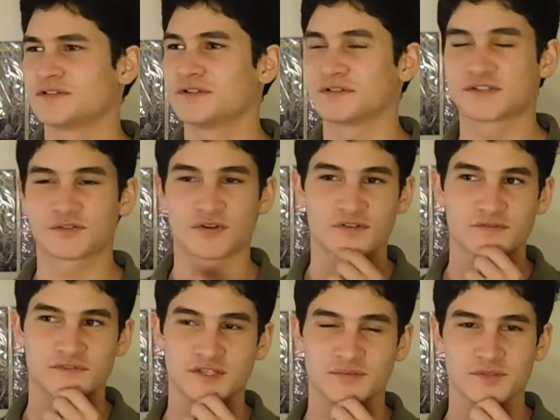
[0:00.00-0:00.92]
Sort of
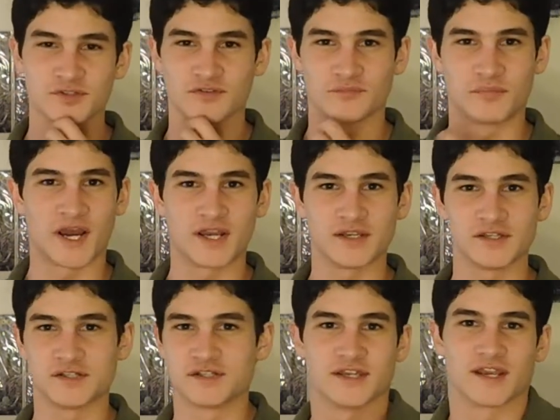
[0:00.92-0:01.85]
some sort of
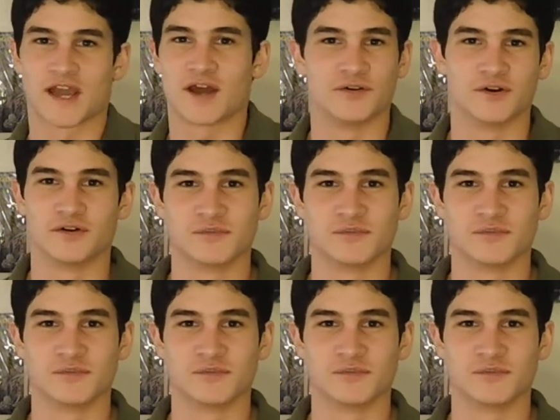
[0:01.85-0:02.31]
bondage thing. I don't know.